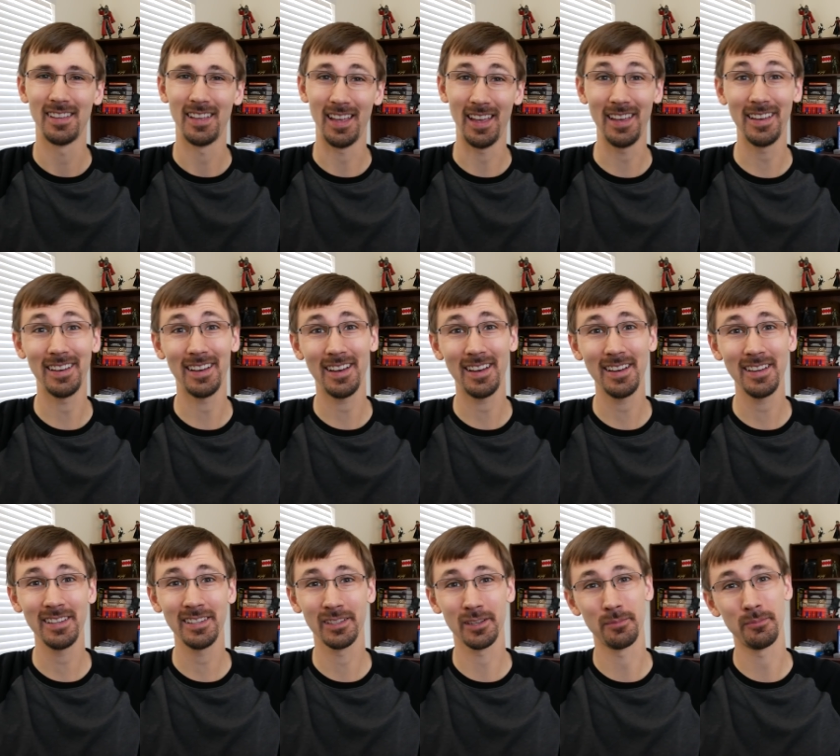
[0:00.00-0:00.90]
Hey
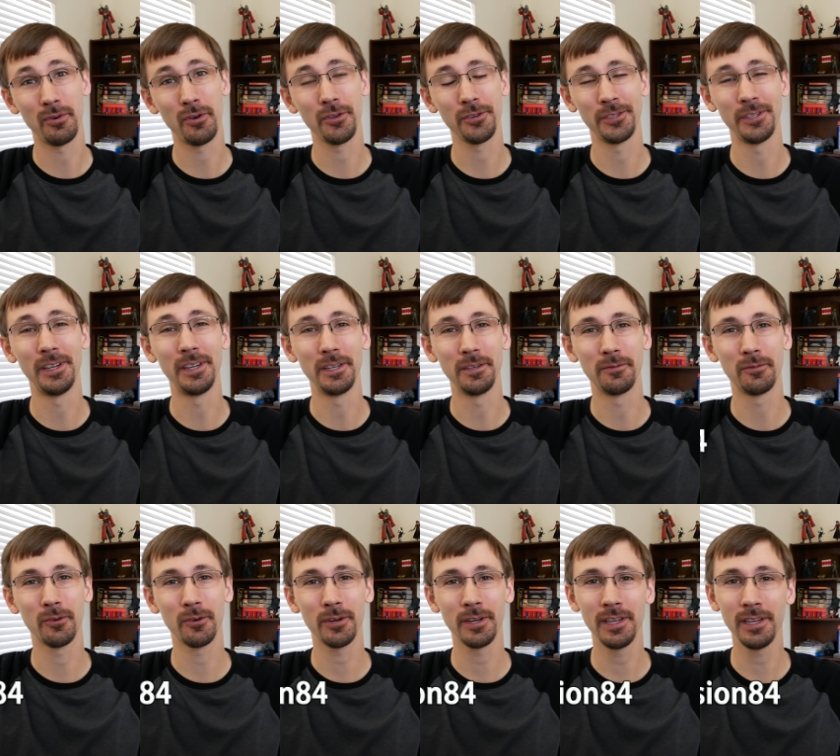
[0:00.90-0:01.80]
guys,
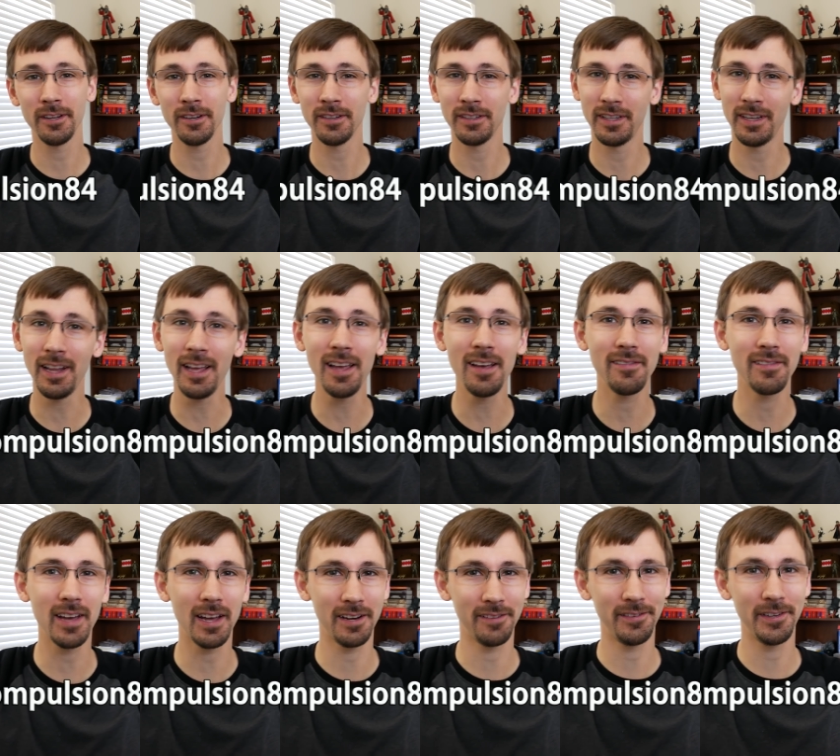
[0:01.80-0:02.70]
Compulsion84 here. Today I've
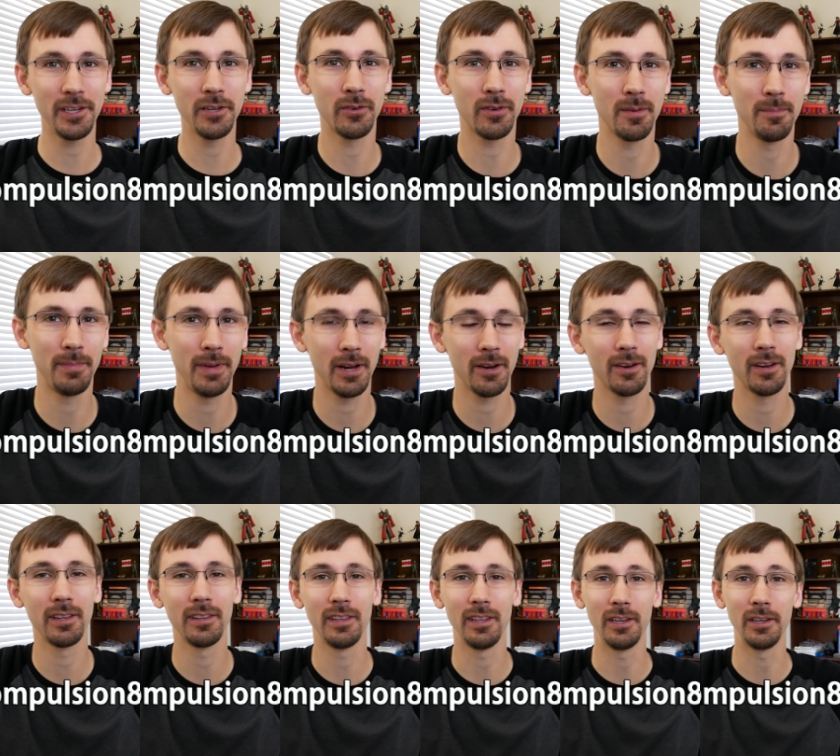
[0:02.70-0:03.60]
got a video
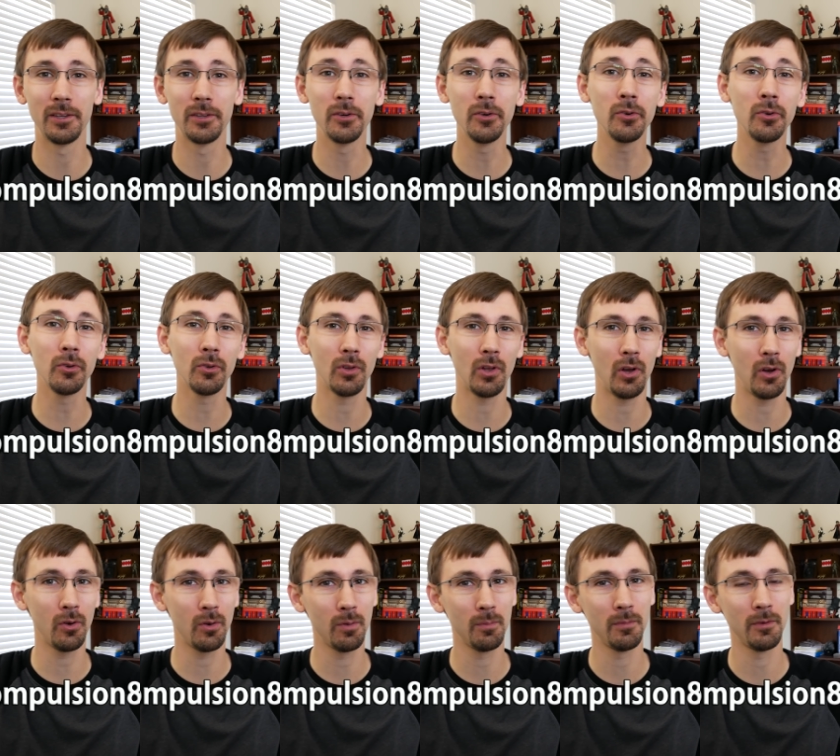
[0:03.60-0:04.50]
comparing the Google
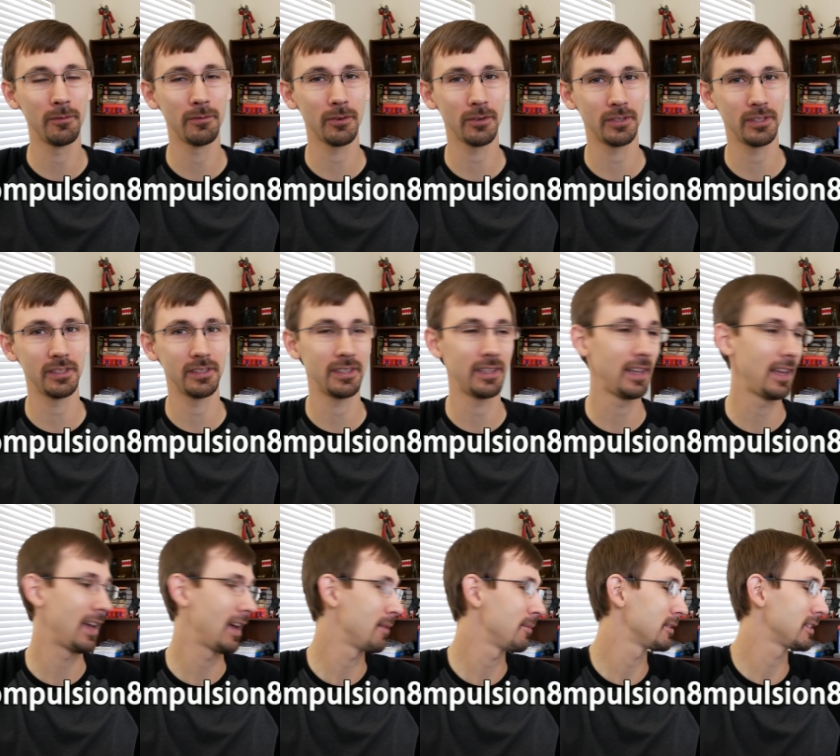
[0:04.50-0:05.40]
Home versus the
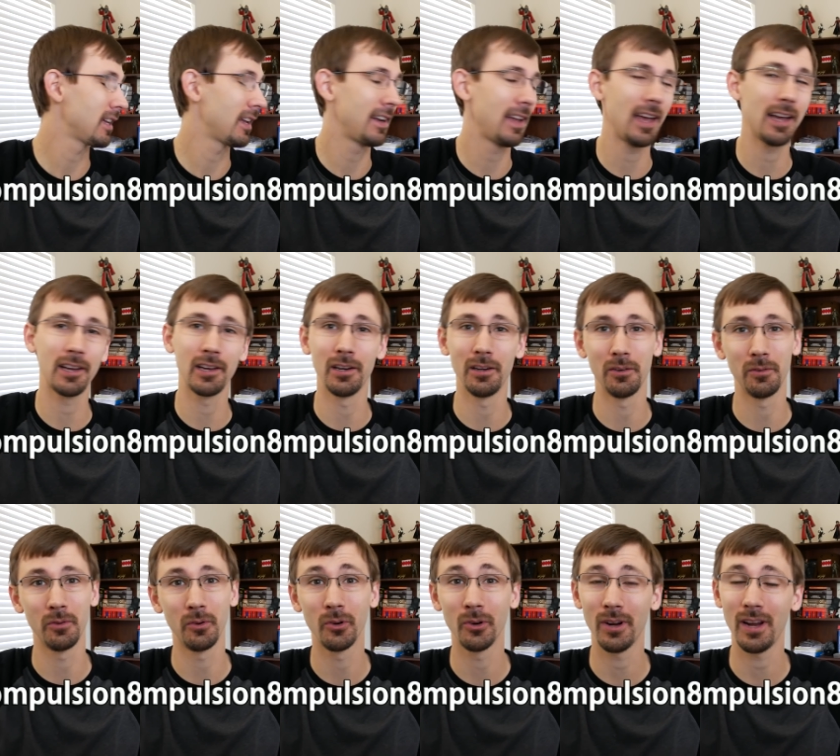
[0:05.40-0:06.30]
Amazon Echo
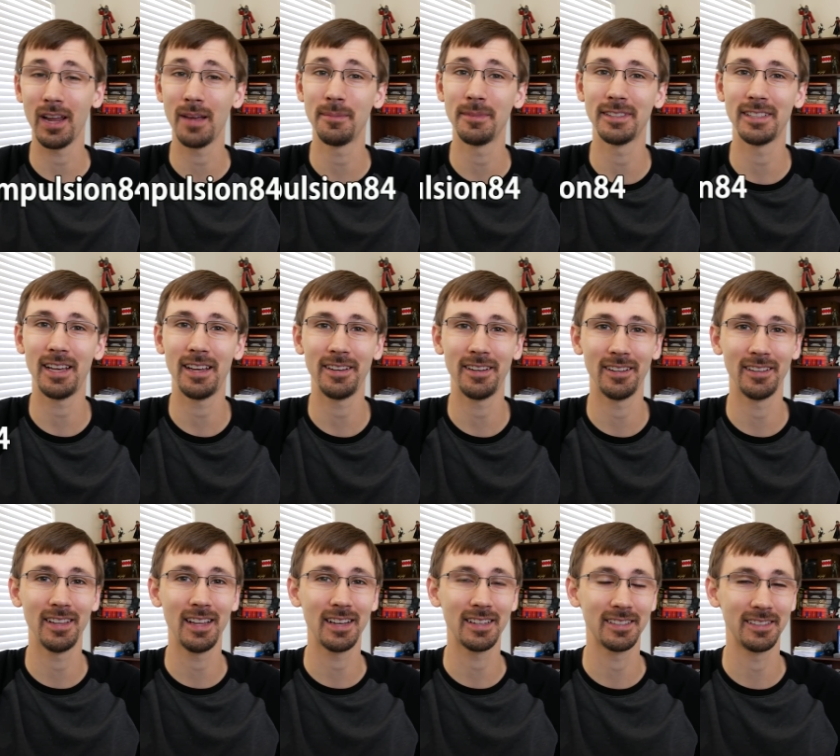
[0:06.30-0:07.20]
or Amazon
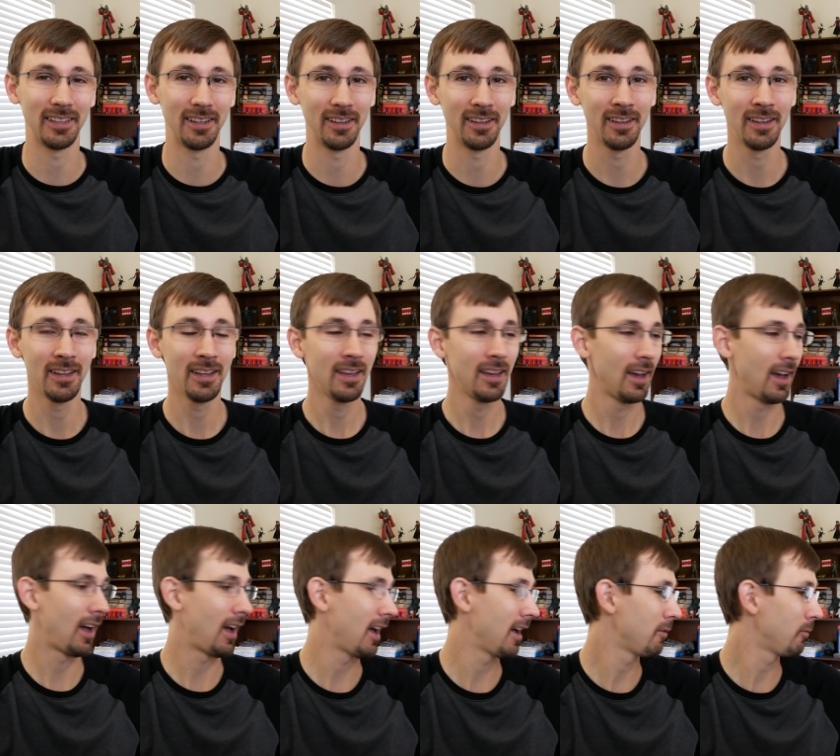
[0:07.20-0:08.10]
Alexa.
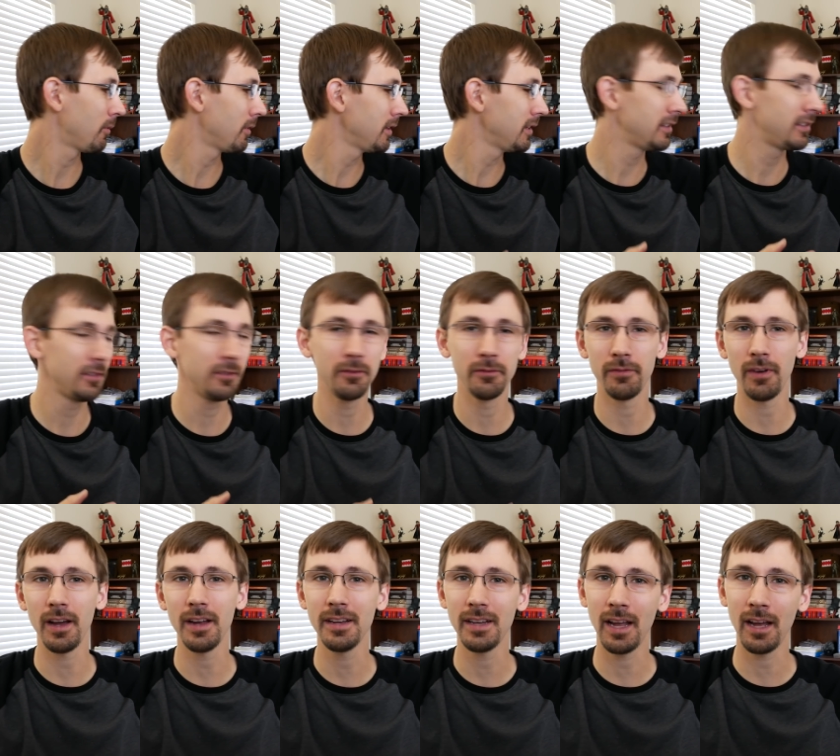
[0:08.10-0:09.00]
I wanted to
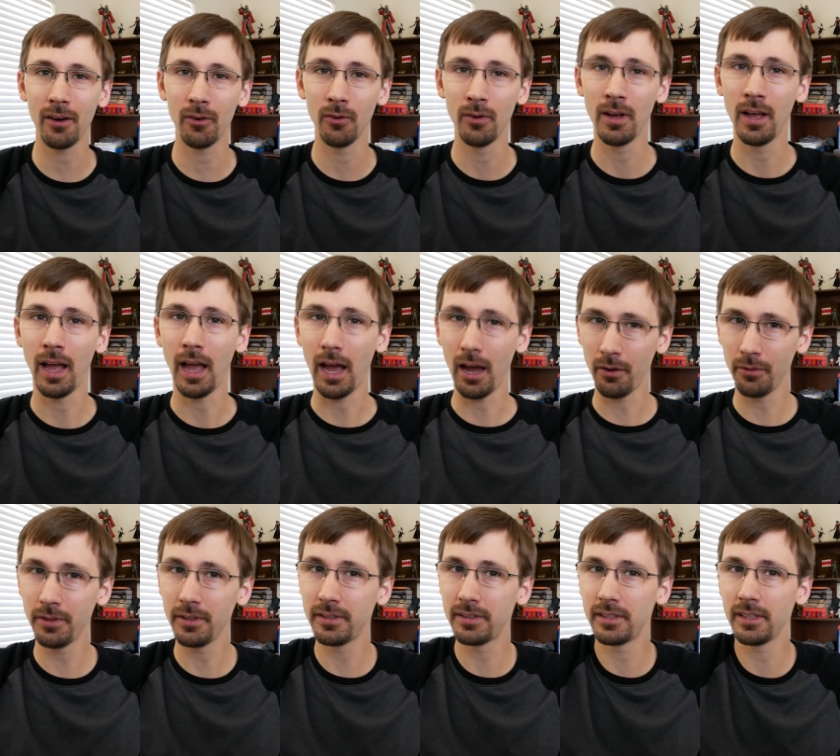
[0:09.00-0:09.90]
find out how
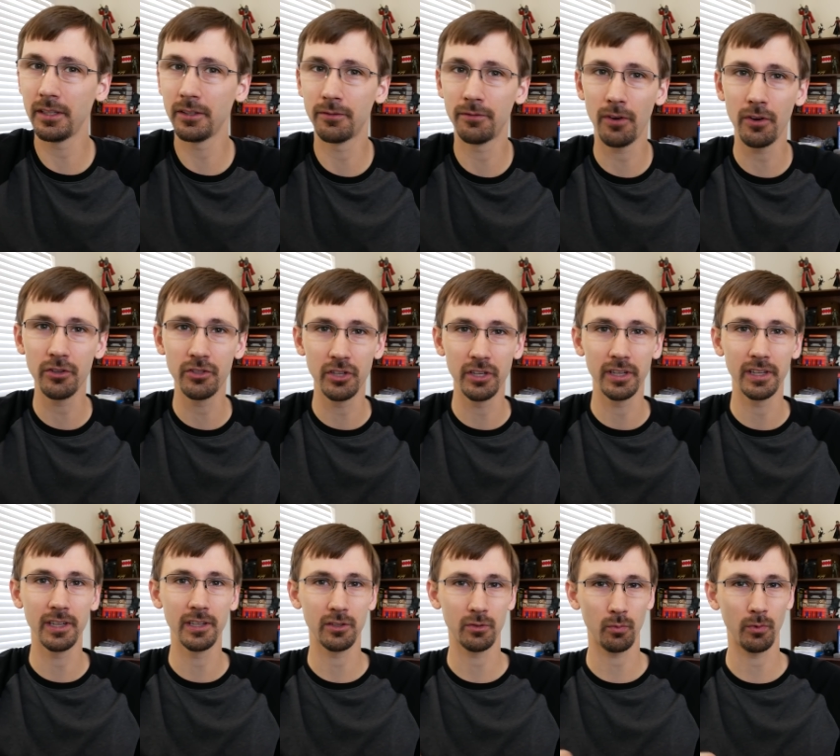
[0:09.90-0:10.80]
these things functioned
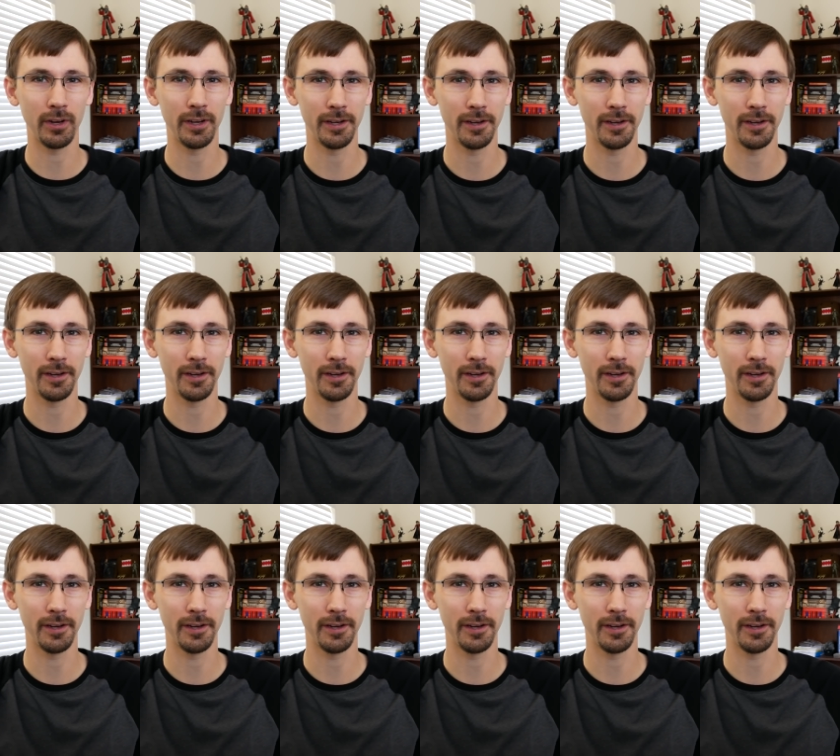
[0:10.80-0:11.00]
against one